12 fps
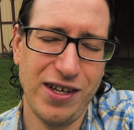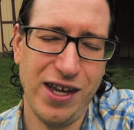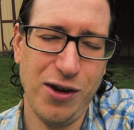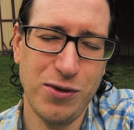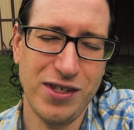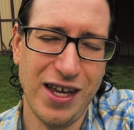
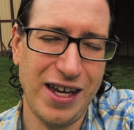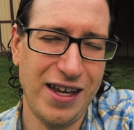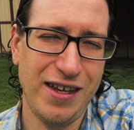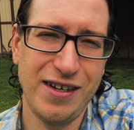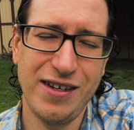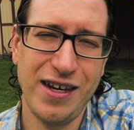It was like
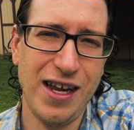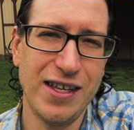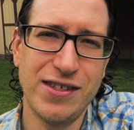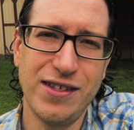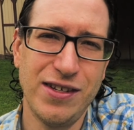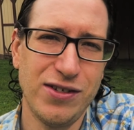
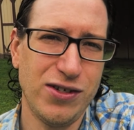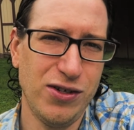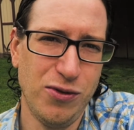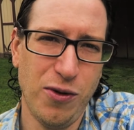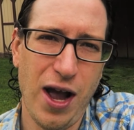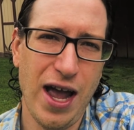instant too.